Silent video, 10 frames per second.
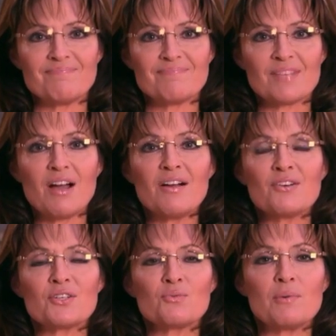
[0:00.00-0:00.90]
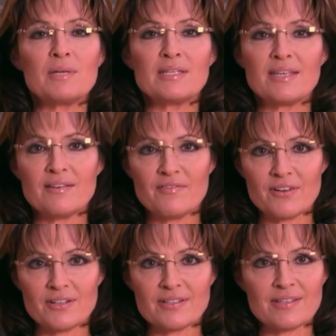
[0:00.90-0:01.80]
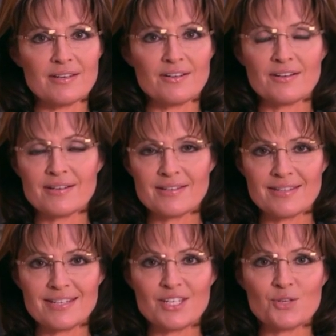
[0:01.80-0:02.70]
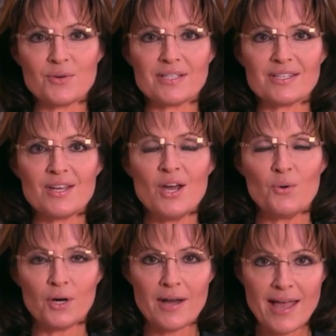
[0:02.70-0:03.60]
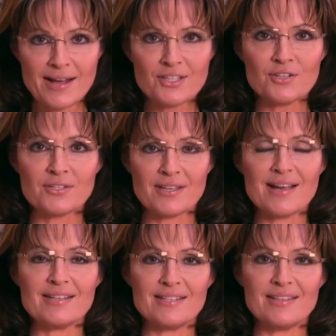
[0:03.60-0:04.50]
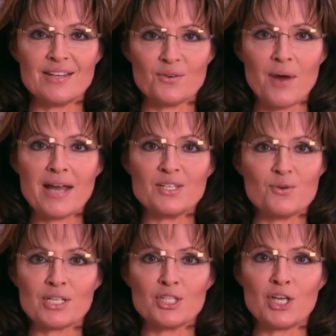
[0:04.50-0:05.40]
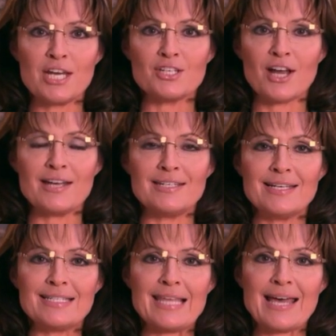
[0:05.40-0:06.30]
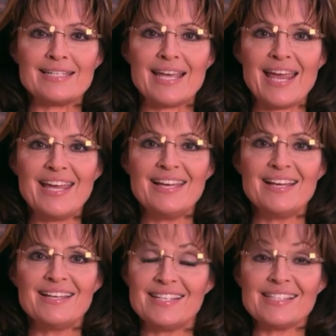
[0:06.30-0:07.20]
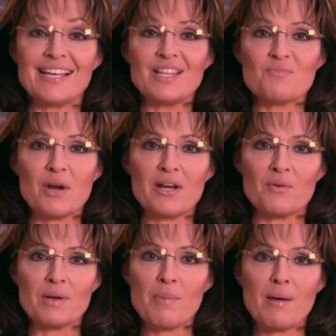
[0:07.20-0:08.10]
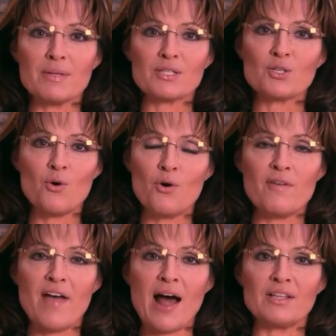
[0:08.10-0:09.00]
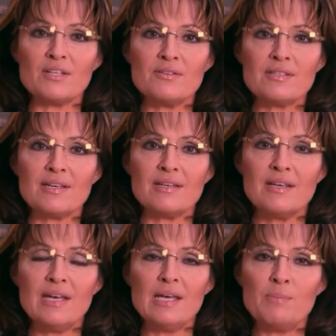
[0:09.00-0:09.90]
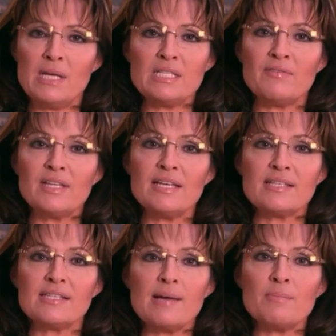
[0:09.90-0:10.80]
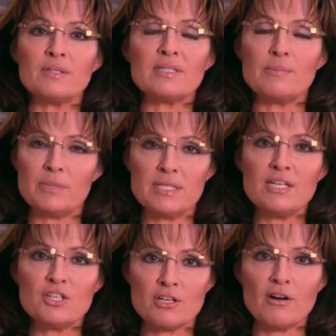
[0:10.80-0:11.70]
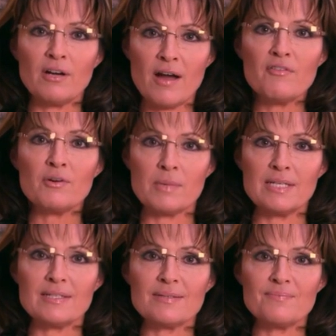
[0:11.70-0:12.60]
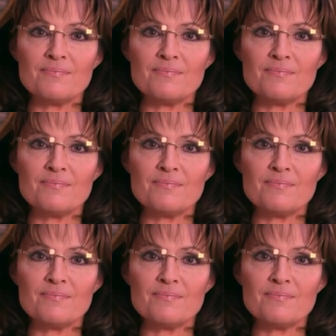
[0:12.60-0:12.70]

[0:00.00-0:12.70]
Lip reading: Congresswoman Giffords and her constituents were exercising their right to exchange ideas that day to celebrate our republic's core values and peacefully assemble to petition our government.